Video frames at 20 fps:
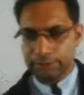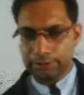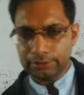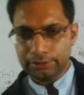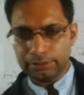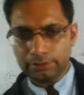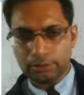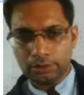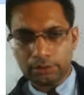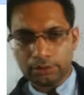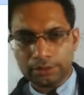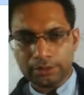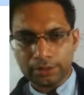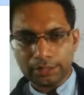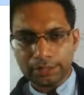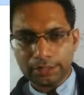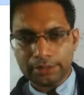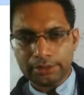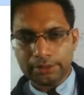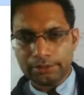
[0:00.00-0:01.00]
is log
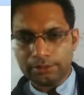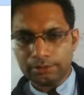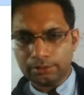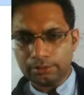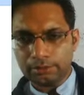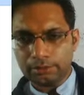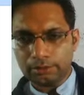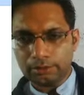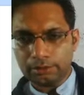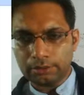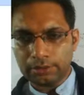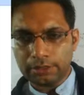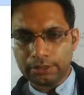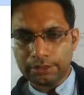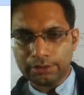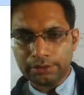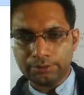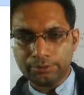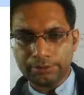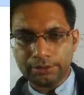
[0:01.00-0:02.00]
9. Log
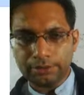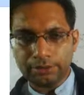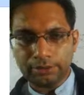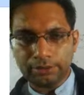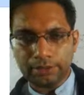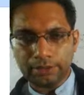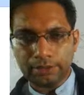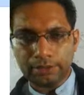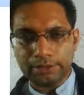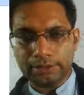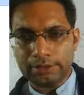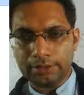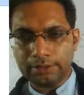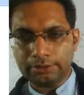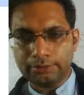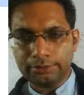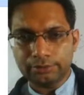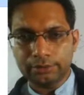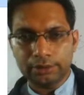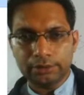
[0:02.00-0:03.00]
9 we can write
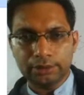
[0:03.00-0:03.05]
as